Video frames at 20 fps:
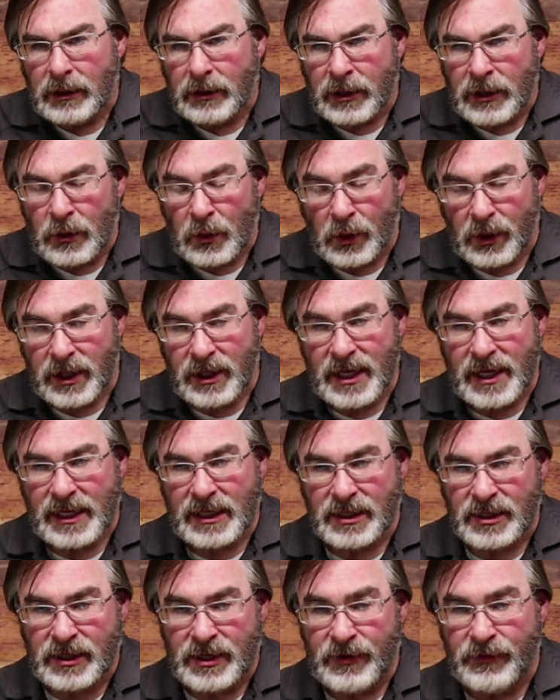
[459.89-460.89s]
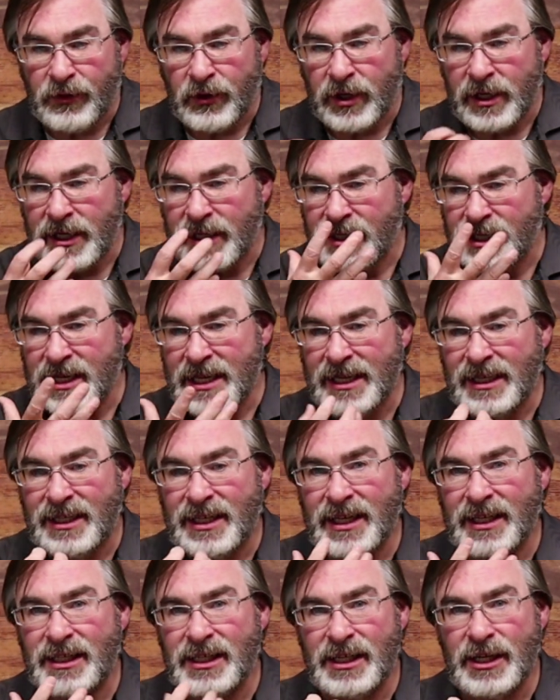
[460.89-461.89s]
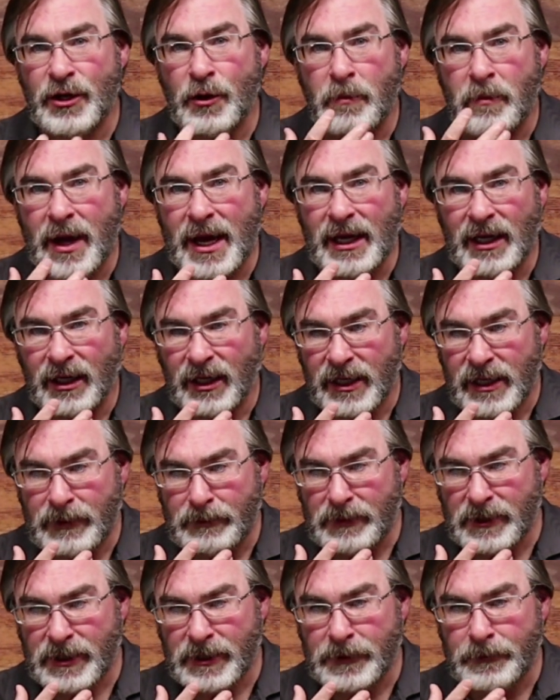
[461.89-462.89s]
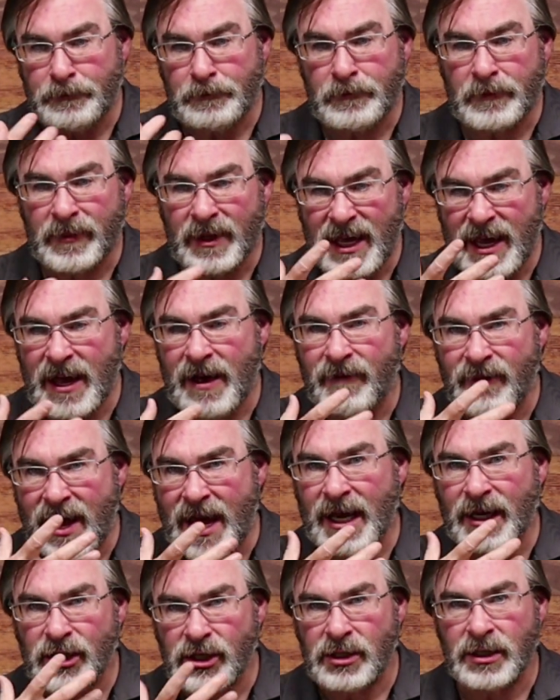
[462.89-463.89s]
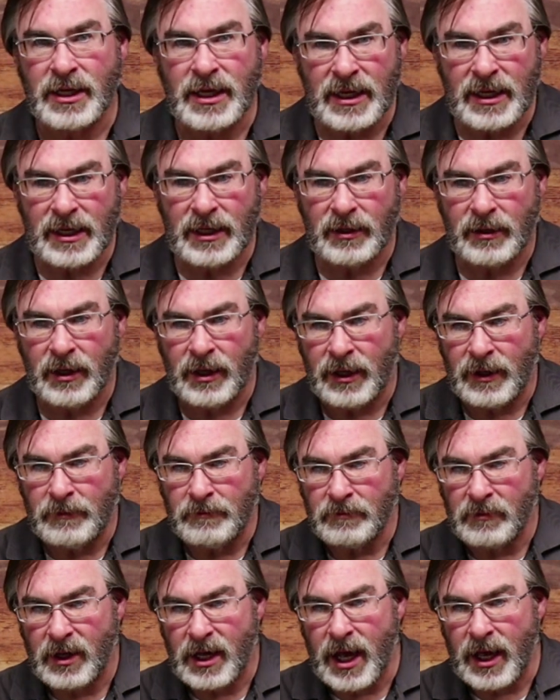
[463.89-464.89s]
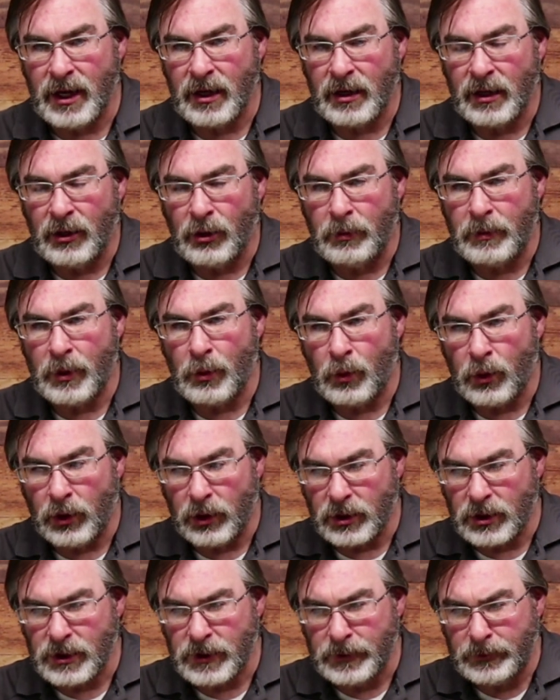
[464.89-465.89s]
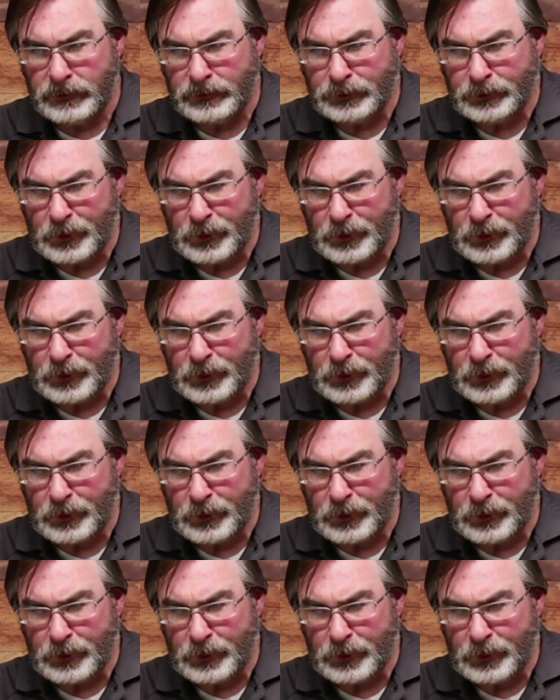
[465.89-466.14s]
The only thing is different is the intensity on my lips have actually gotten a little bit worse.